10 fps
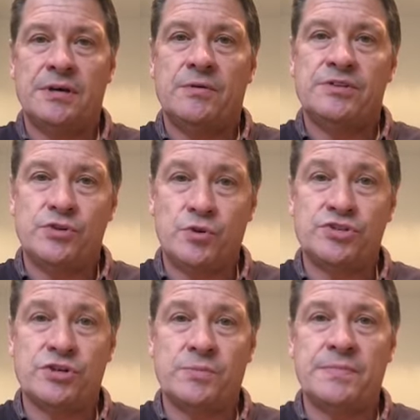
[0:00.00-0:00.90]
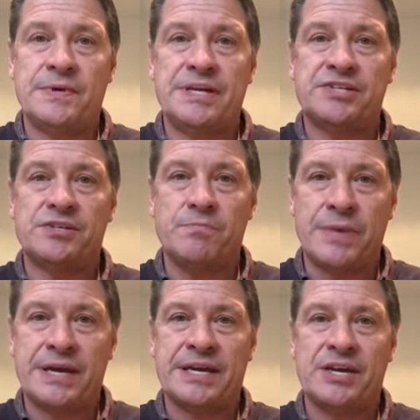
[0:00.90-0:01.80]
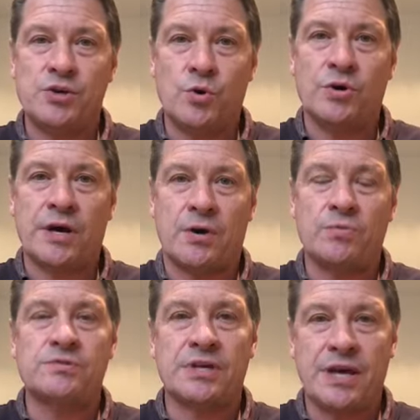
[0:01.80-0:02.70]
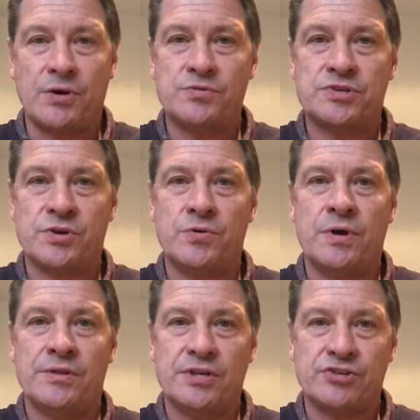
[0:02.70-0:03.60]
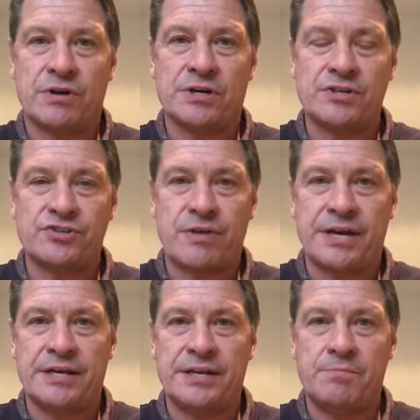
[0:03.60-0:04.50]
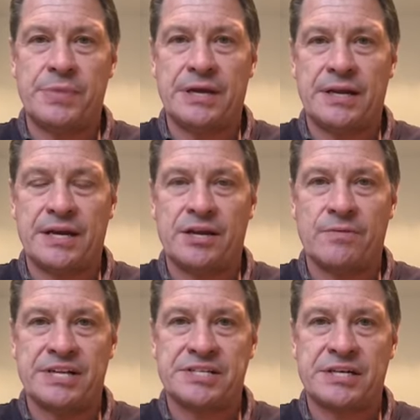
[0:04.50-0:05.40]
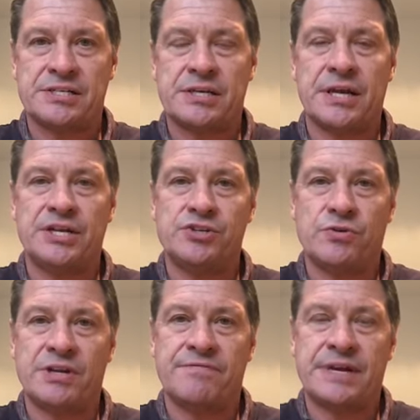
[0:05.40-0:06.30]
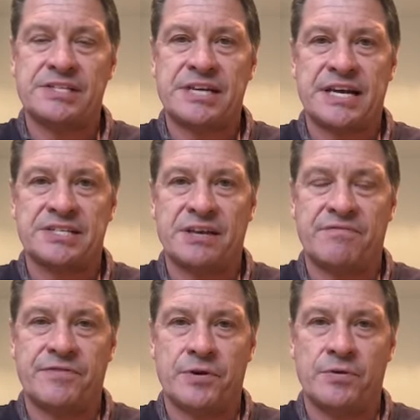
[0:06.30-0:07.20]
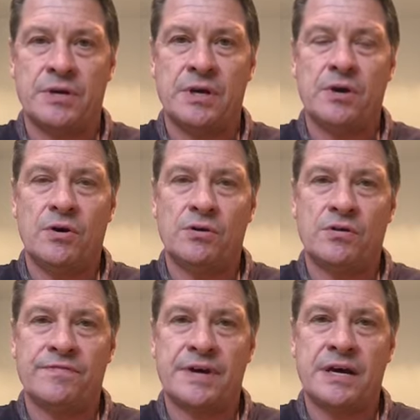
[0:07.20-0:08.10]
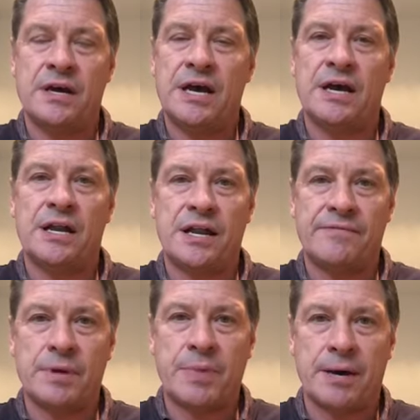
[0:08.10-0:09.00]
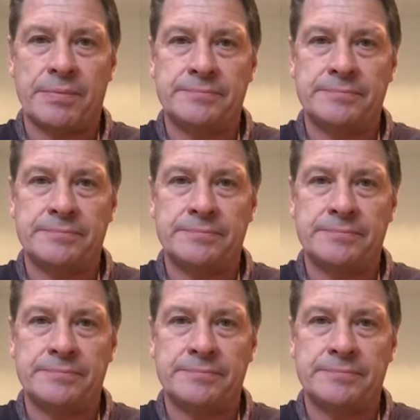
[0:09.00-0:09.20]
Your job is to make it your goal to go to the Drunken Dragon in Bicknacre, Essex, and enjoy the fantastic food on offer at a lovely pub.